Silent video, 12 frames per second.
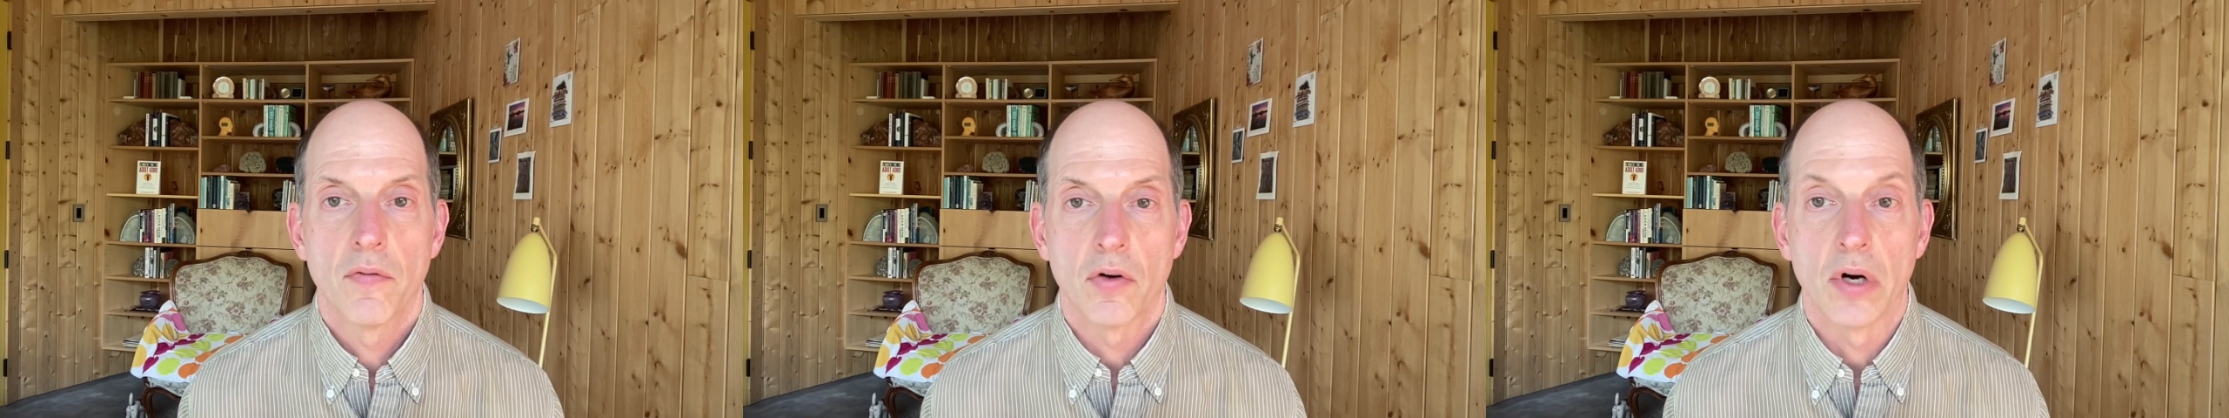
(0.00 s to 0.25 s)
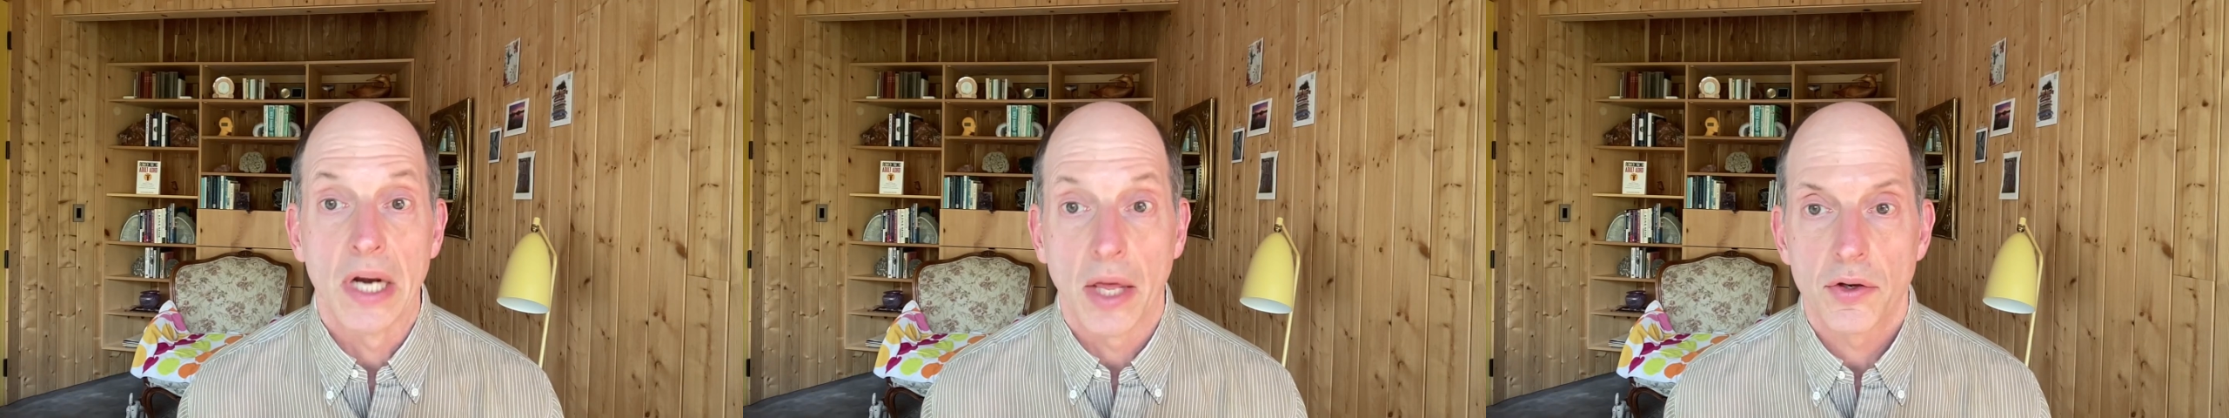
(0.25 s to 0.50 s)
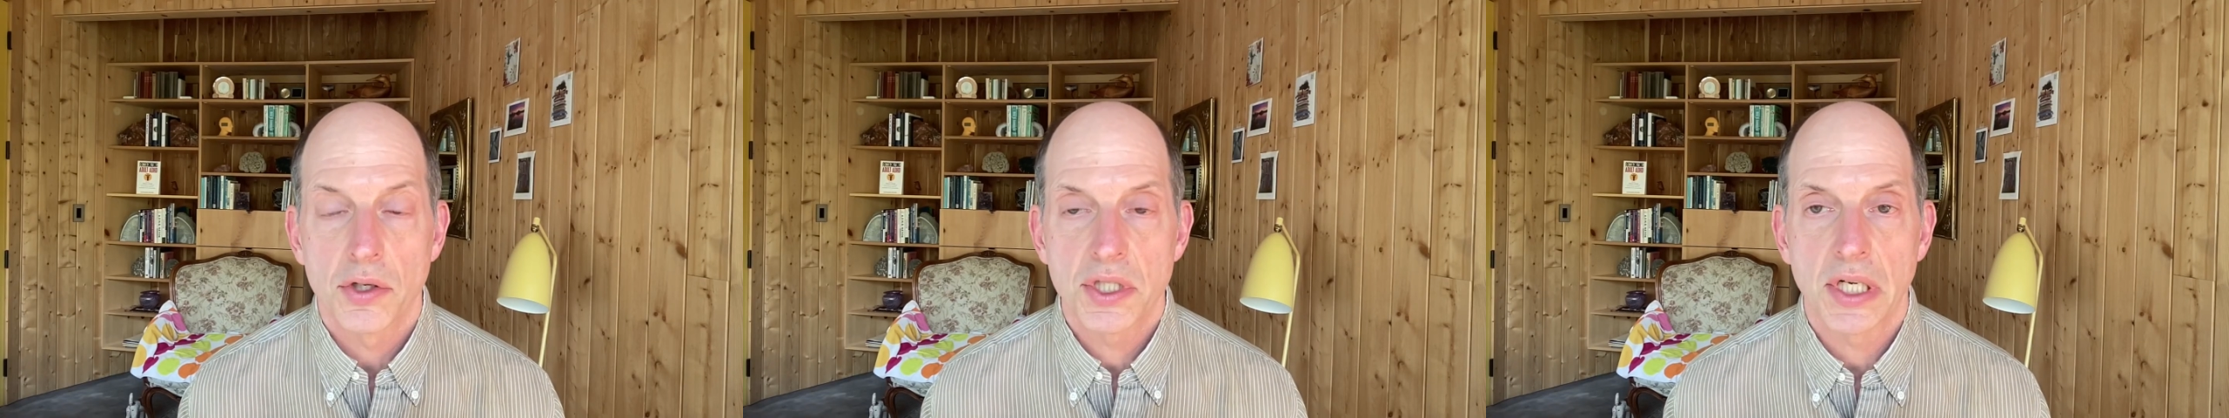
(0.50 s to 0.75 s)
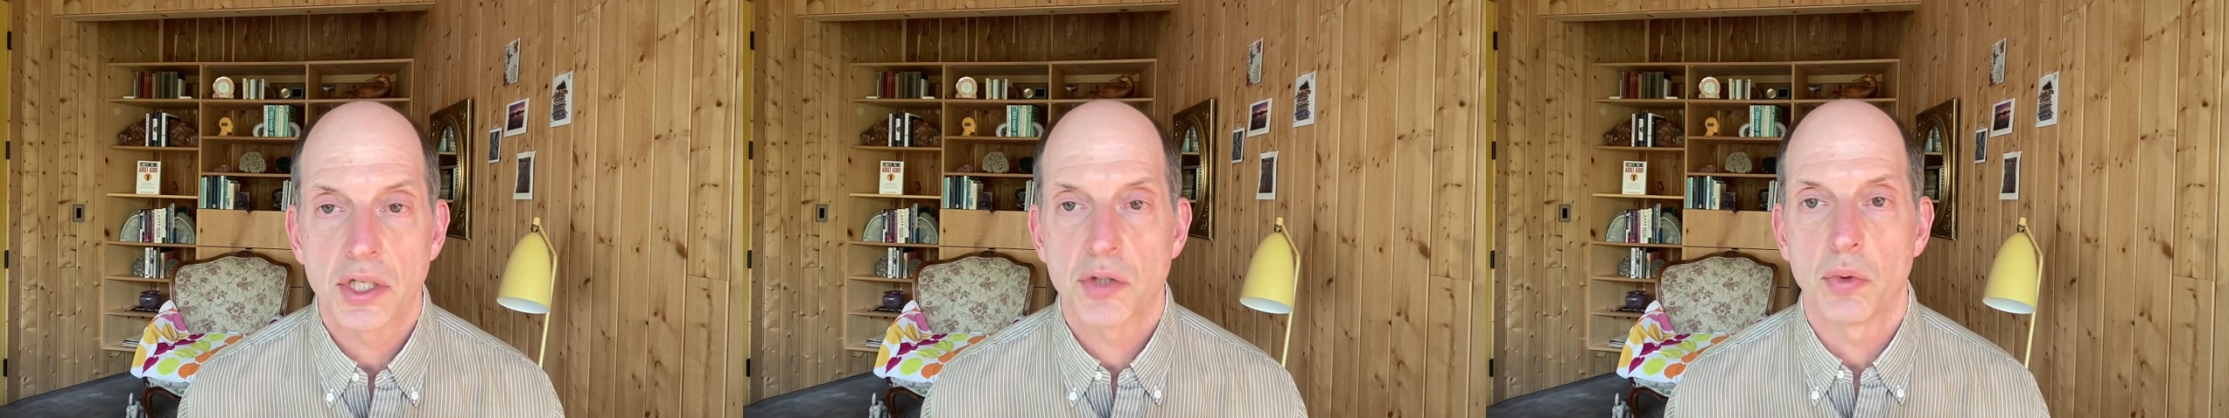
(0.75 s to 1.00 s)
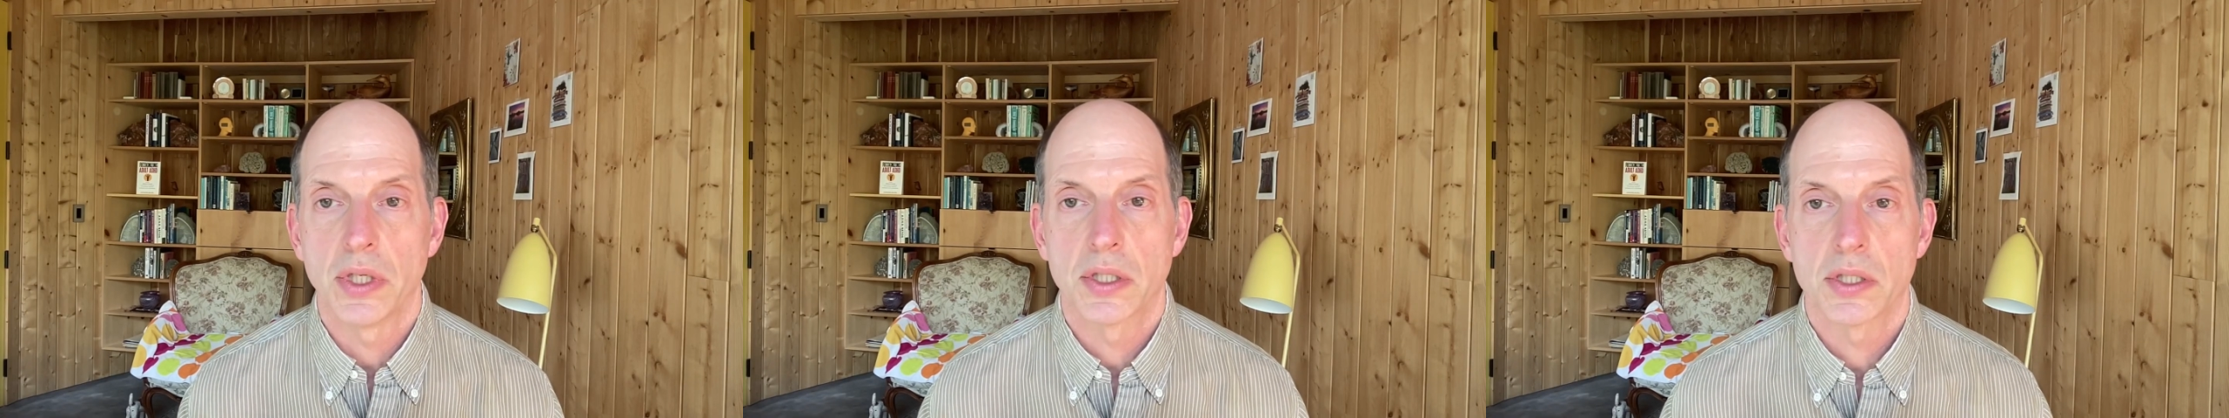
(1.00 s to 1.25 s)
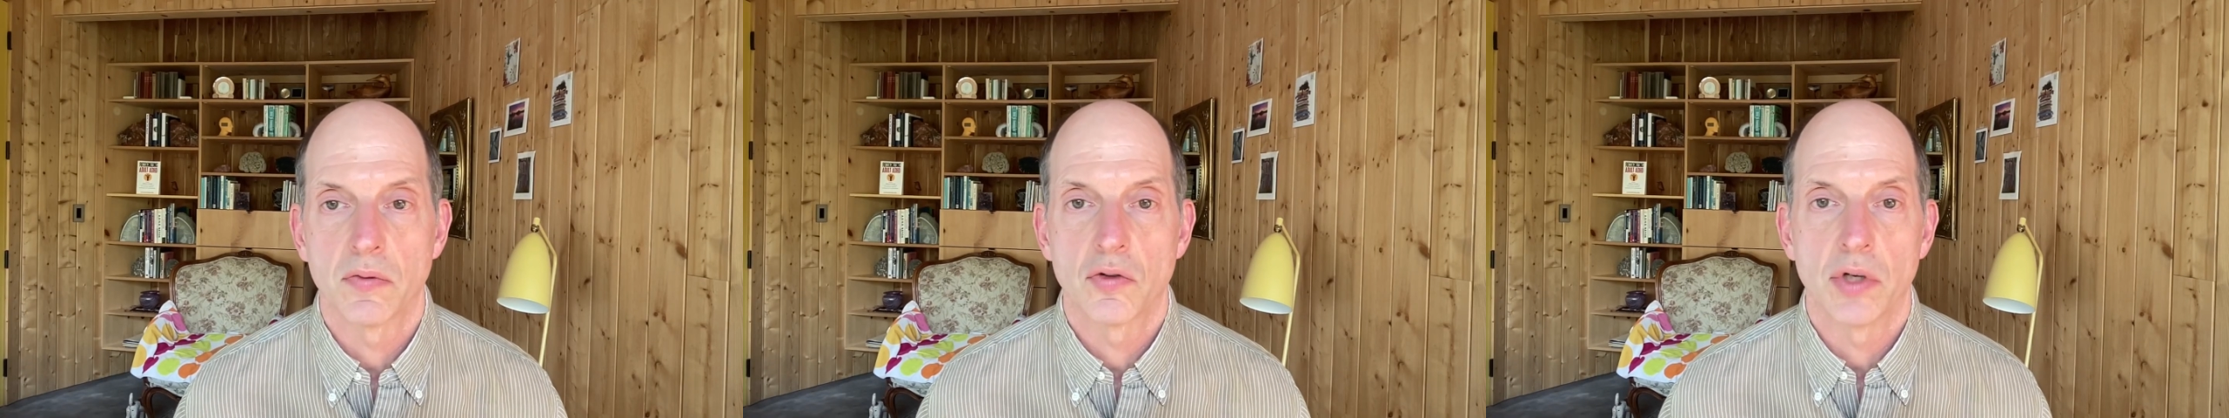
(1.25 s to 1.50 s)
for another six
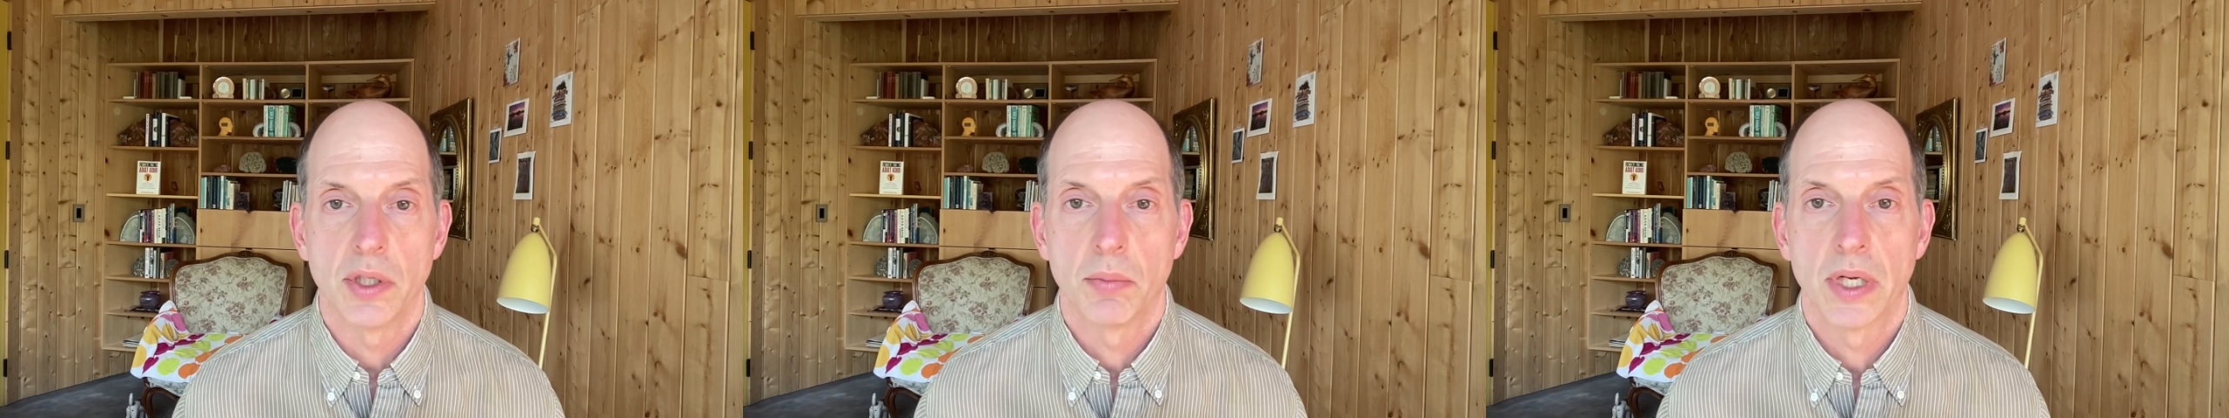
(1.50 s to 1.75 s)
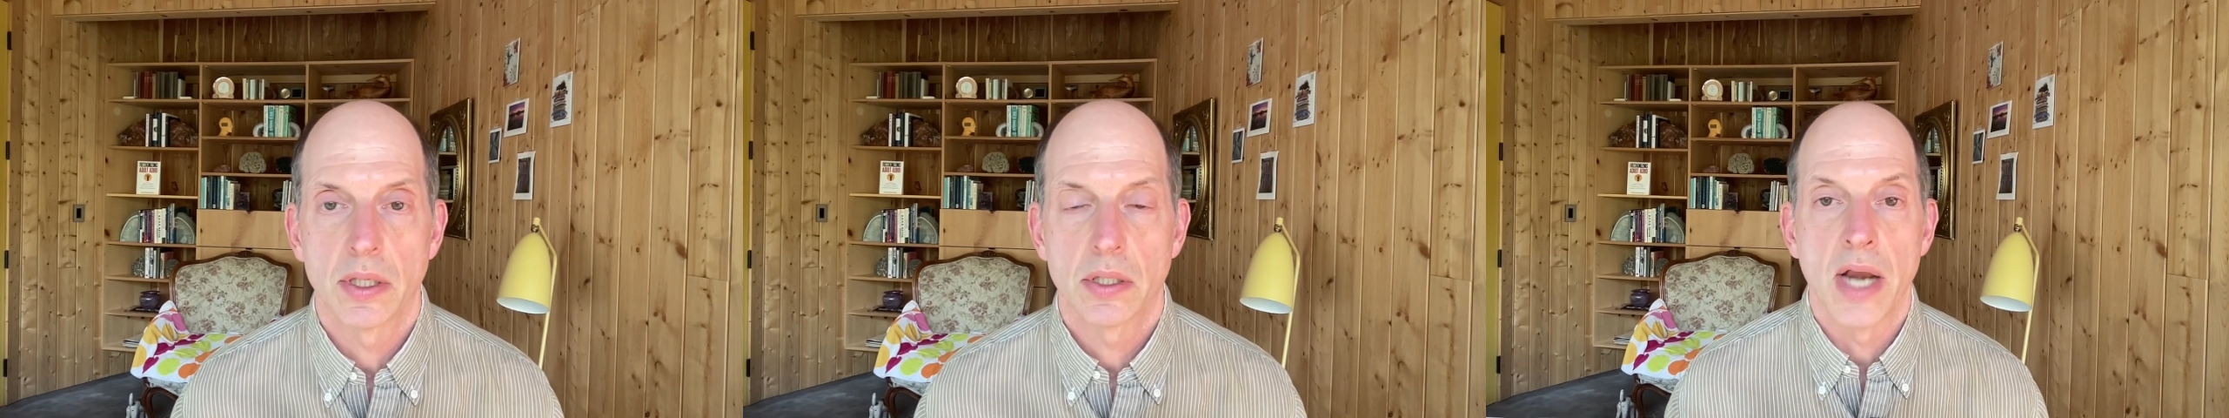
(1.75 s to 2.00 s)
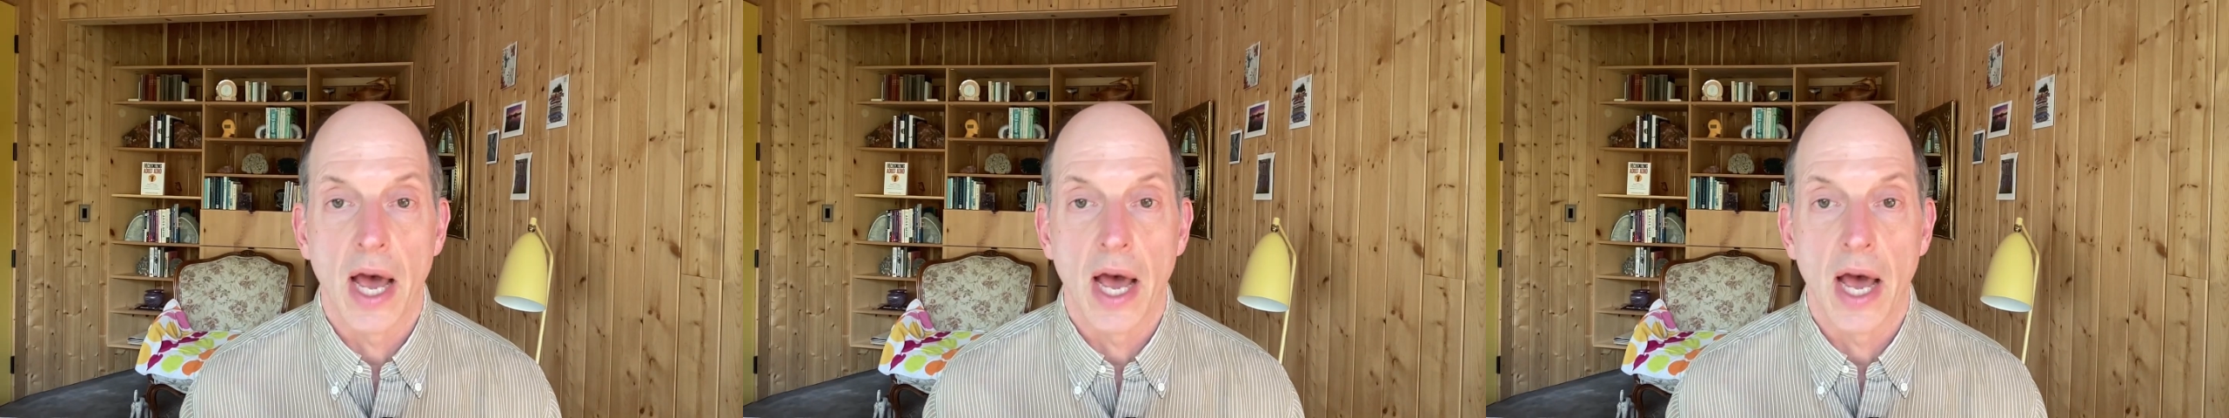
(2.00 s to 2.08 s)
weeks of treatment.